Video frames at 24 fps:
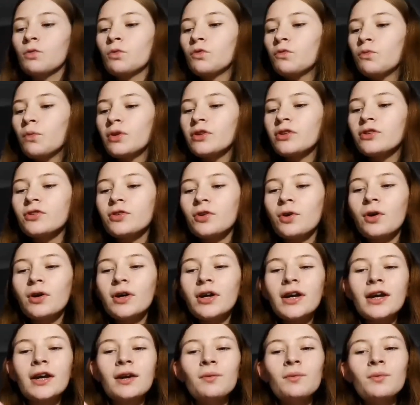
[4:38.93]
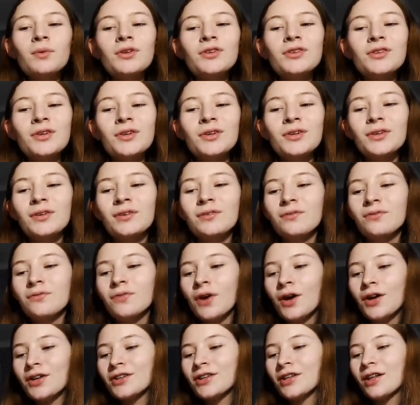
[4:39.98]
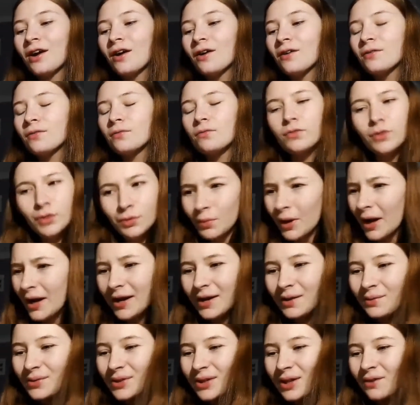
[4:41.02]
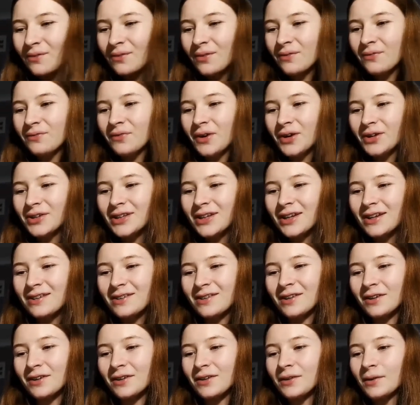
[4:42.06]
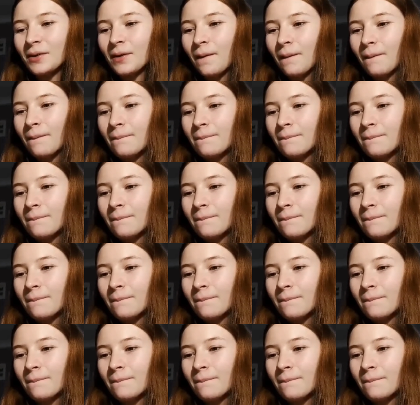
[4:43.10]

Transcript: With one song, it was First Love. Wait, it was Love at First Listen.